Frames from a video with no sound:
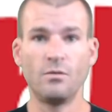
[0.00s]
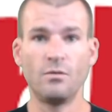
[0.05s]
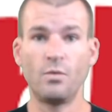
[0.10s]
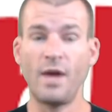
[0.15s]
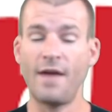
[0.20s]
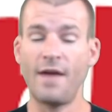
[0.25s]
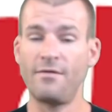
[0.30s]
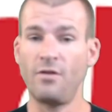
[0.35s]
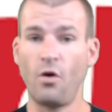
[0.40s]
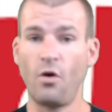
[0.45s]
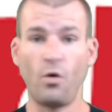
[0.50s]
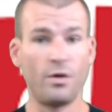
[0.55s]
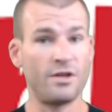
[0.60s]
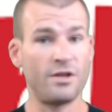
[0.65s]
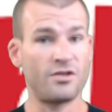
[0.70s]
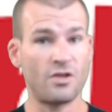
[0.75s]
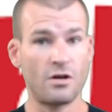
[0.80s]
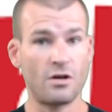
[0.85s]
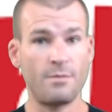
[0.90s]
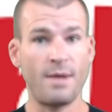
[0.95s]
We have only a
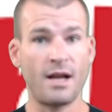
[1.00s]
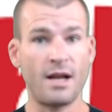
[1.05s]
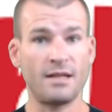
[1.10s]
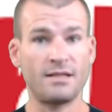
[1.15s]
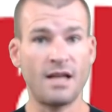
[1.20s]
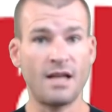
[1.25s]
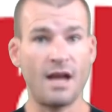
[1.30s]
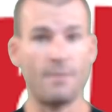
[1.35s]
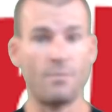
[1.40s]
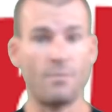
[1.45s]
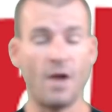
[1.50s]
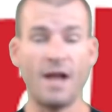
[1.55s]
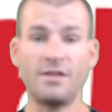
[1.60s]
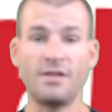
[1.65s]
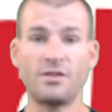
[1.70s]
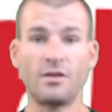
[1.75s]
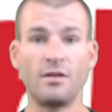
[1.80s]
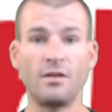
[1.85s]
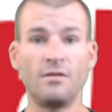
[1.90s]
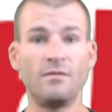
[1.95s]
certain amount of time,
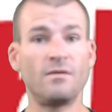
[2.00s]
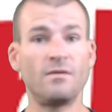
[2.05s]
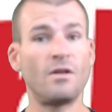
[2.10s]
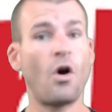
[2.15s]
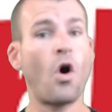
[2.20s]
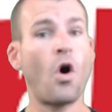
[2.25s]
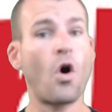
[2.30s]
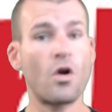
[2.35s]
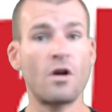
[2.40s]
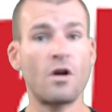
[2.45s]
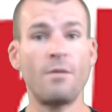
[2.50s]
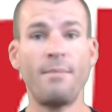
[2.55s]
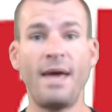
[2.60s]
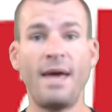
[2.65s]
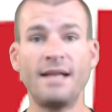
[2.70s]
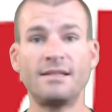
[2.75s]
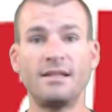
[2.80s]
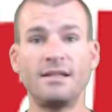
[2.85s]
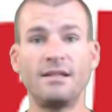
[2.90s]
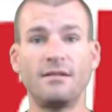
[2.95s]
right? So the harder it
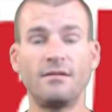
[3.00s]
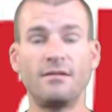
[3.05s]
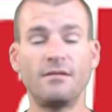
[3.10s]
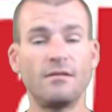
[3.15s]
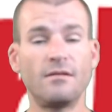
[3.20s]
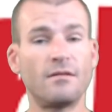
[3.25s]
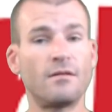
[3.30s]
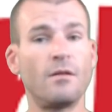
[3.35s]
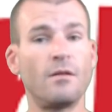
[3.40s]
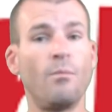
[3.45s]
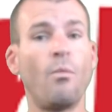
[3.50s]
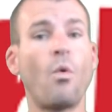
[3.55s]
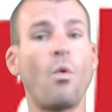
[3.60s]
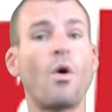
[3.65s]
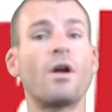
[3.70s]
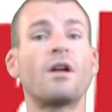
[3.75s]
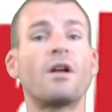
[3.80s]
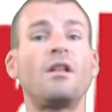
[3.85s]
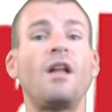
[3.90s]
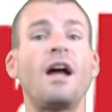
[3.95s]
makes it, the
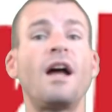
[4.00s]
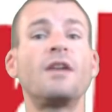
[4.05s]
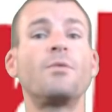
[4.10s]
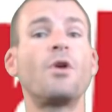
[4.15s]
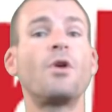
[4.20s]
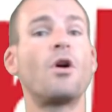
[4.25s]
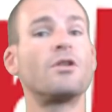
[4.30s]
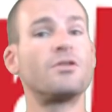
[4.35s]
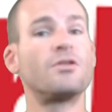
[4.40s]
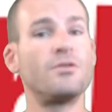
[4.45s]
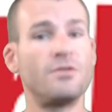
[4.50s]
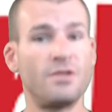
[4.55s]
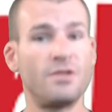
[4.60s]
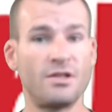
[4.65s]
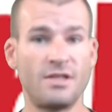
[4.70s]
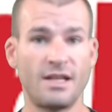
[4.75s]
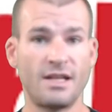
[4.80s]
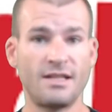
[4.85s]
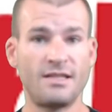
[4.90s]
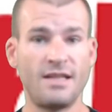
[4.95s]
more inclined we are to
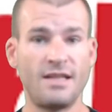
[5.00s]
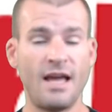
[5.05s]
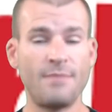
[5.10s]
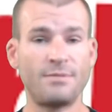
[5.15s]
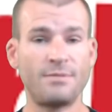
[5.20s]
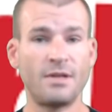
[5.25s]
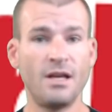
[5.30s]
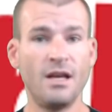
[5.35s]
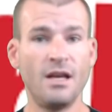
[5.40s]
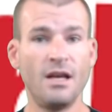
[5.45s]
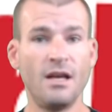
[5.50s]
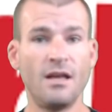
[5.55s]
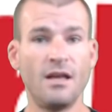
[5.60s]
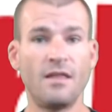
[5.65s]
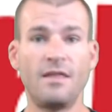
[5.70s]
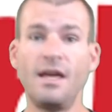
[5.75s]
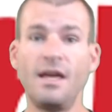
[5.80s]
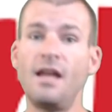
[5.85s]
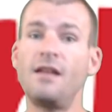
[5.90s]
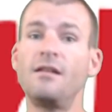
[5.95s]
just accept,
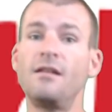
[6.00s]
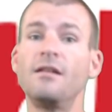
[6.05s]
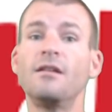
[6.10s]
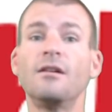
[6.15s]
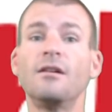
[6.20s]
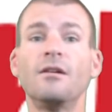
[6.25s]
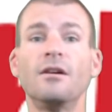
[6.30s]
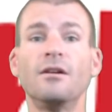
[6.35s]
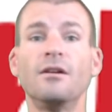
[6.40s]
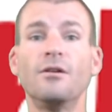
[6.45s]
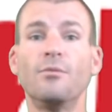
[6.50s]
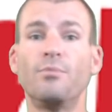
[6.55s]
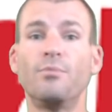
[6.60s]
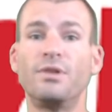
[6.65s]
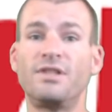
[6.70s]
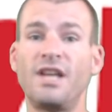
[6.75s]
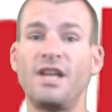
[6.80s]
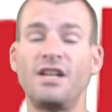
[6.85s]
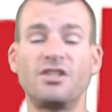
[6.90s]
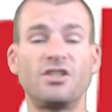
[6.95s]
then
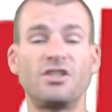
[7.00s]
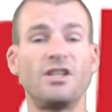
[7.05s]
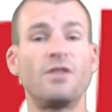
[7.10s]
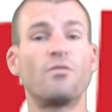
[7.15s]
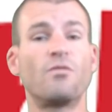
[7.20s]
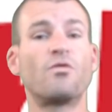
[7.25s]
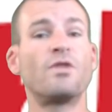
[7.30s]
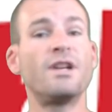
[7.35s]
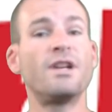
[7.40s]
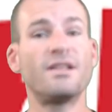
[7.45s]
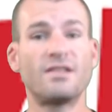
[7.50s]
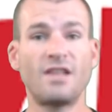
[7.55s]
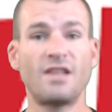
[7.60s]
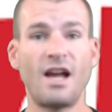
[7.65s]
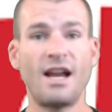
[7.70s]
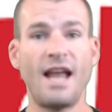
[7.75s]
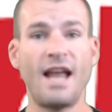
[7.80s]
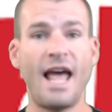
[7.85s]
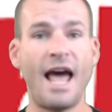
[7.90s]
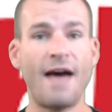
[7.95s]
potentially
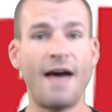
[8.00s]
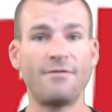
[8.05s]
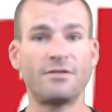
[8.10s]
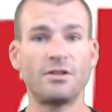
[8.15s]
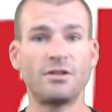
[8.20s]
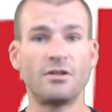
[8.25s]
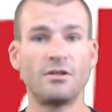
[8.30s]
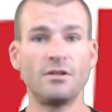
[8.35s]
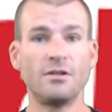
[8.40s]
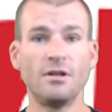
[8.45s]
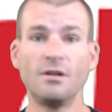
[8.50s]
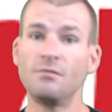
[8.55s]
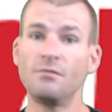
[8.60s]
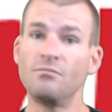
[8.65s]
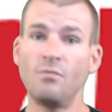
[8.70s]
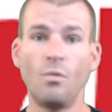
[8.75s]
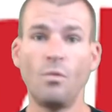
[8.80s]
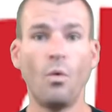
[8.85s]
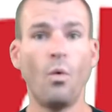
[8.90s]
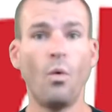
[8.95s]
reassign after
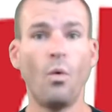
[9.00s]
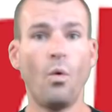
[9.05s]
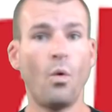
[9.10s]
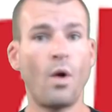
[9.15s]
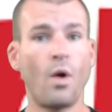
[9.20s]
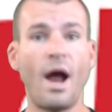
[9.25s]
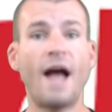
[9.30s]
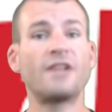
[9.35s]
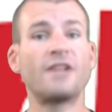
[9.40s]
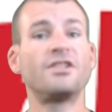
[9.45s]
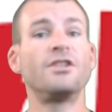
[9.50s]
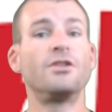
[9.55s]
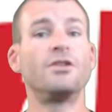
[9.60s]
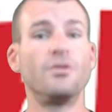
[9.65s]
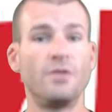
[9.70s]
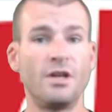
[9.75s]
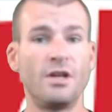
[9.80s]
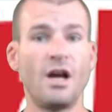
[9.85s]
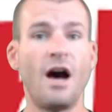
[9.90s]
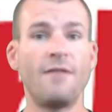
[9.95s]
or actually
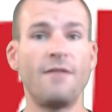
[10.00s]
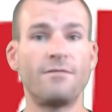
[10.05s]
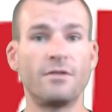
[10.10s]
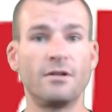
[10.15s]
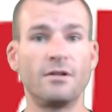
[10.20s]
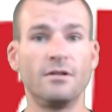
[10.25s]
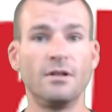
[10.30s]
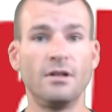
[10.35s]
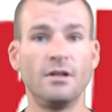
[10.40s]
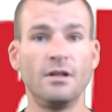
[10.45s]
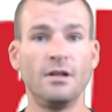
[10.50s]
do the offer.